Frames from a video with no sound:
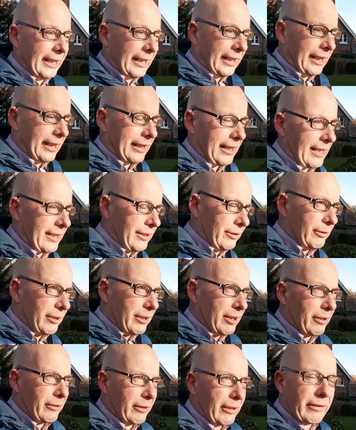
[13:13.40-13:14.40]
and as a
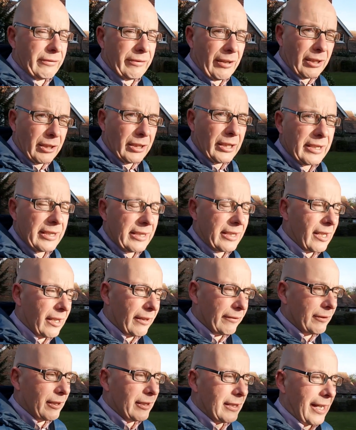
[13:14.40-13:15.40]
result he eventually
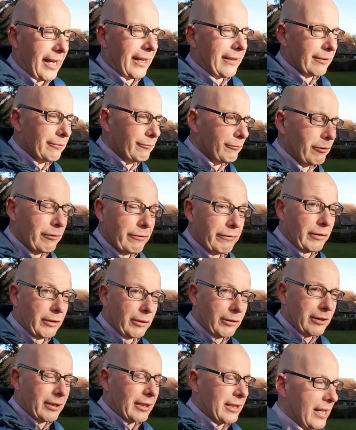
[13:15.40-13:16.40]
starved to death and
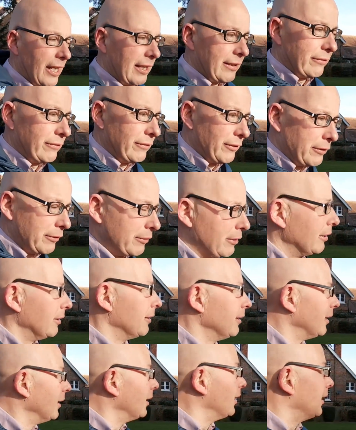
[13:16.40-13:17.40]
refused to take food
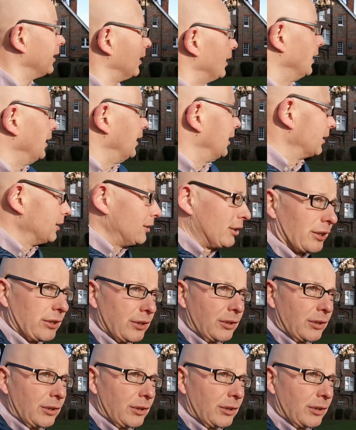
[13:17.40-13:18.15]
and just